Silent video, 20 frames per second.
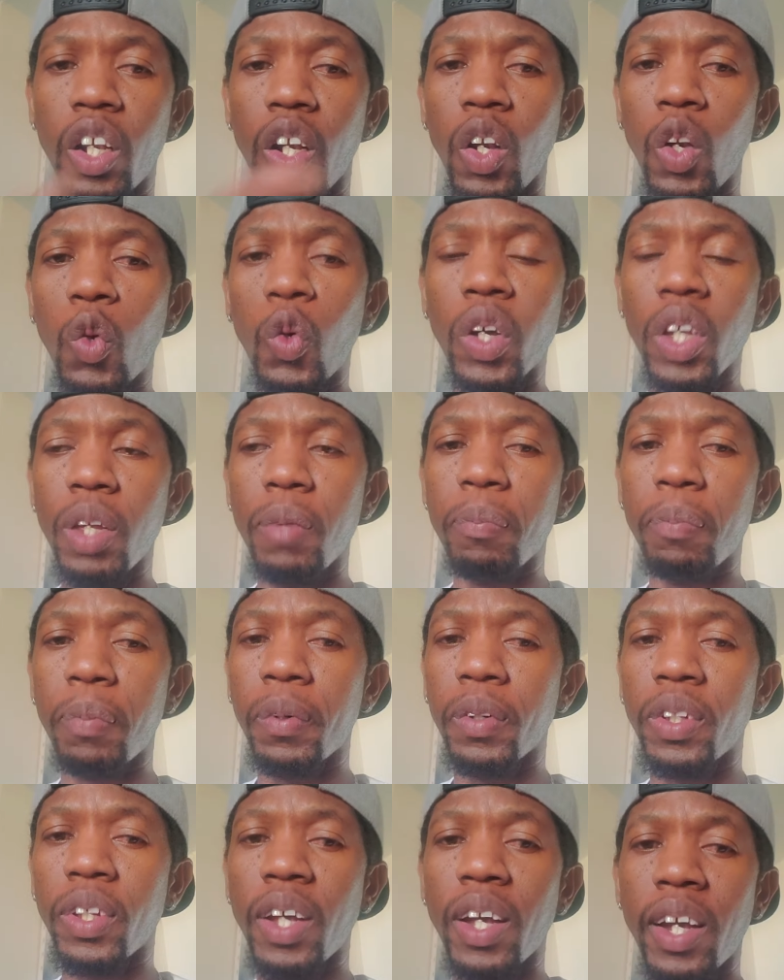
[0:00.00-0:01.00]
low
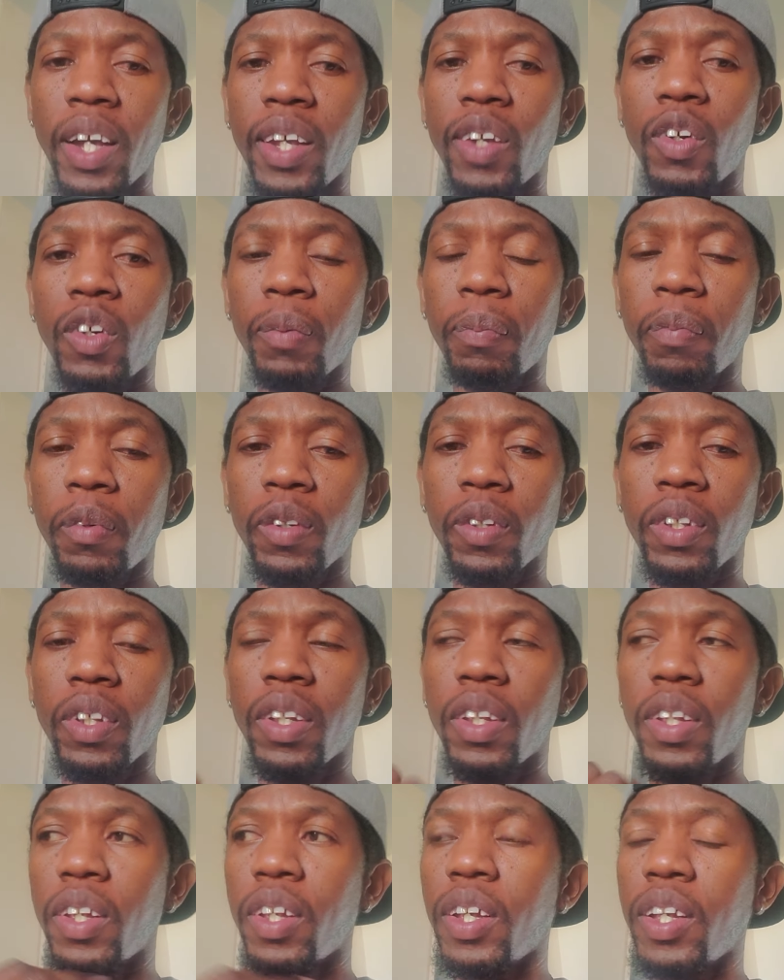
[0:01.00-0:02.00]
input, high output,
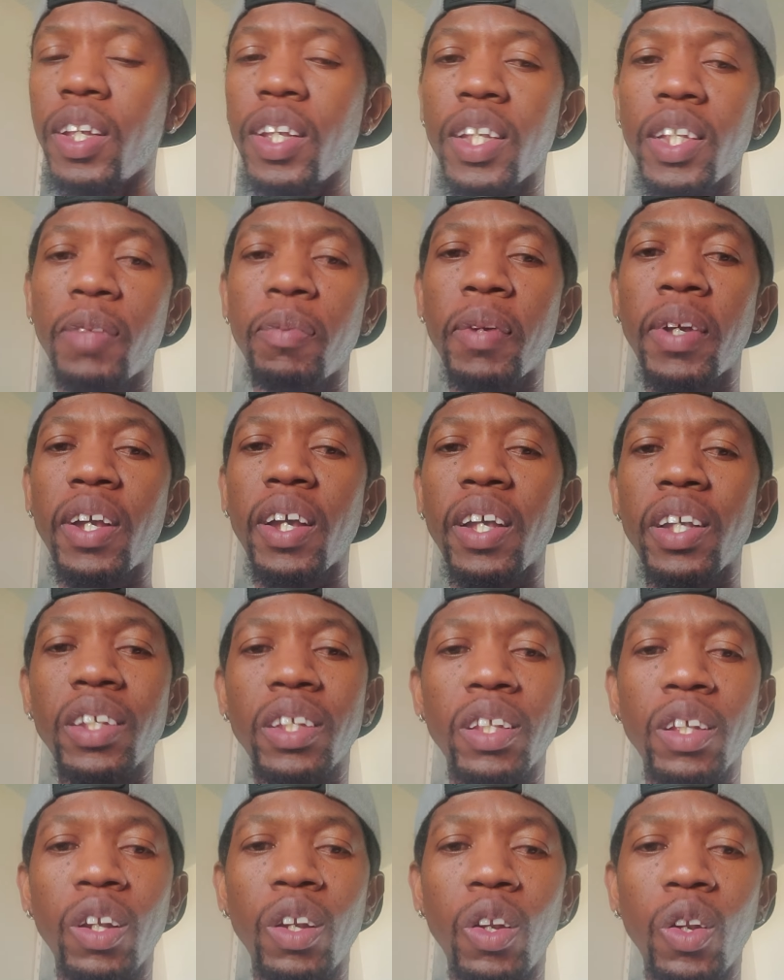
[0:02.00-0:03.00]
is
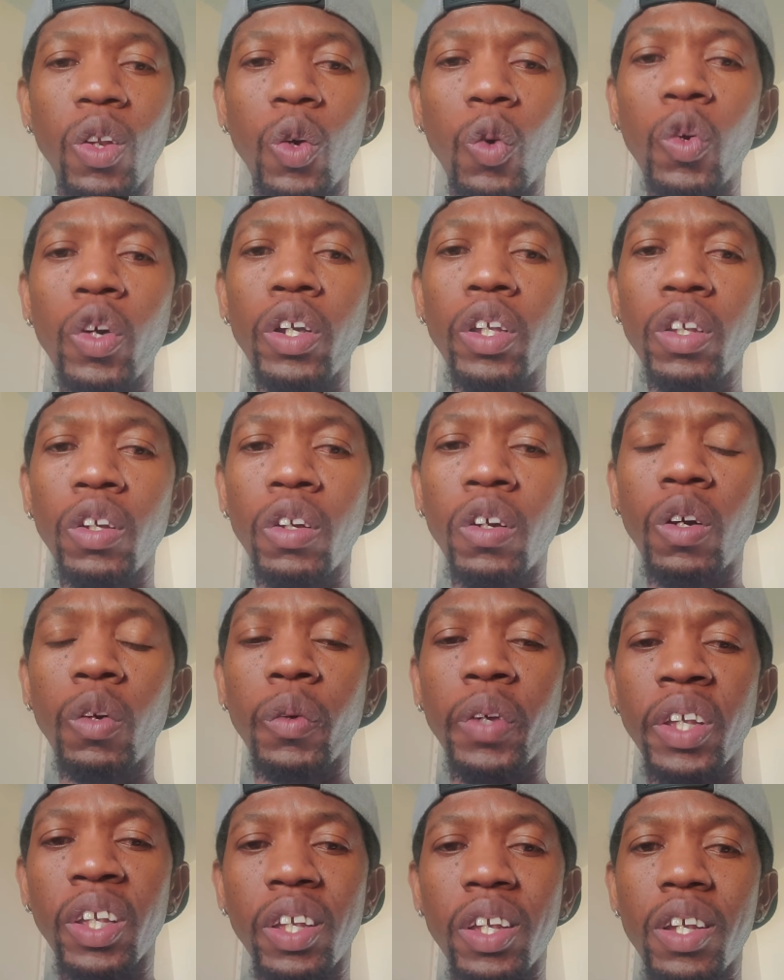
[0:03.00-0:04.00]
because the lower you're
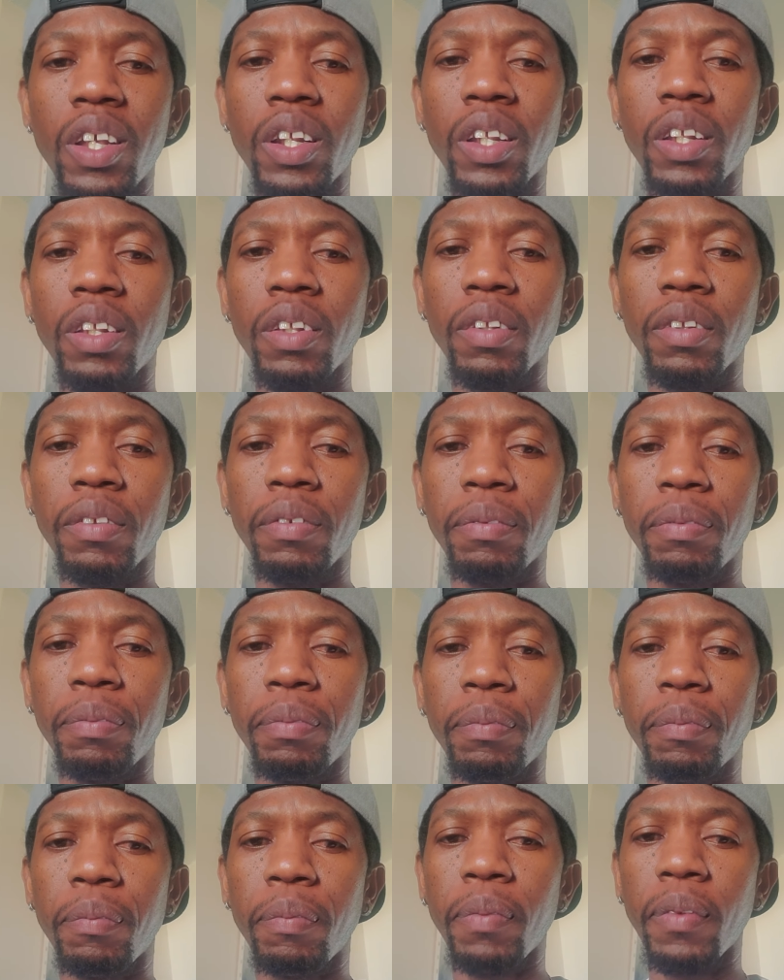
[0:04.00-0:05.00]
going in,
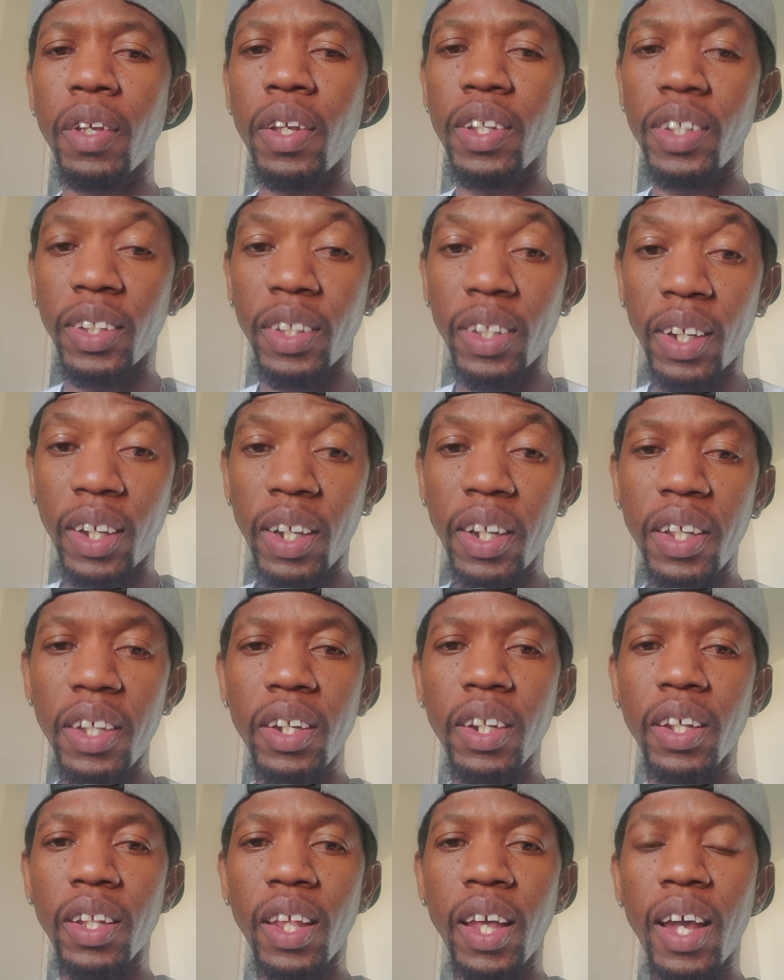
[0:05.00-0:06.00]
is the
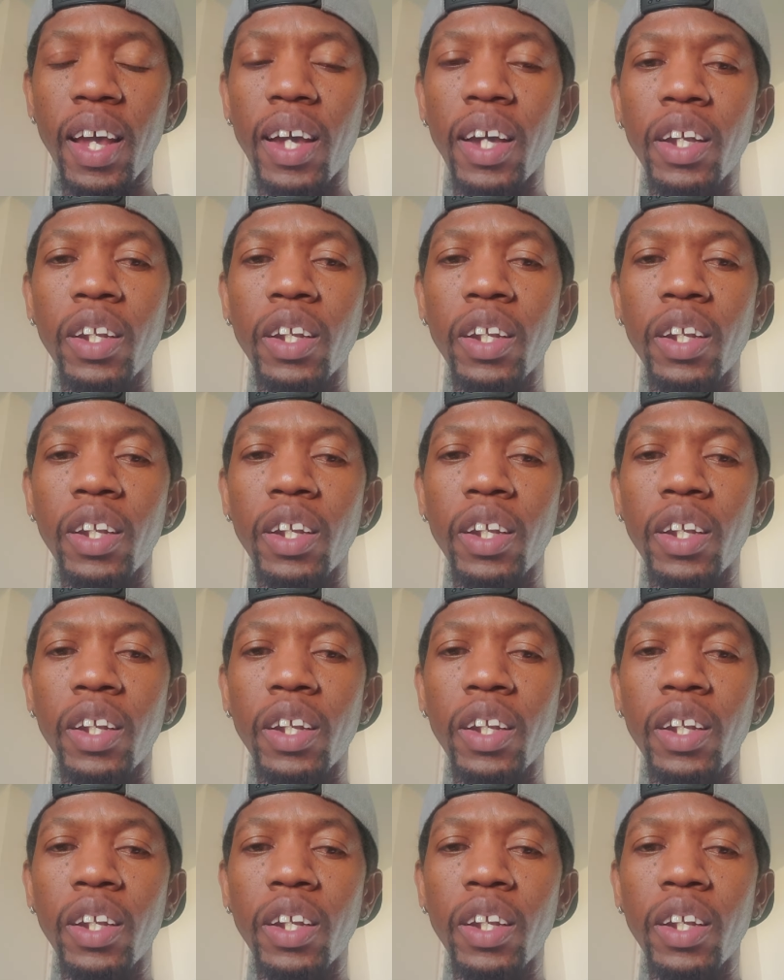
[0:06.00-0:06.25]
cleaner that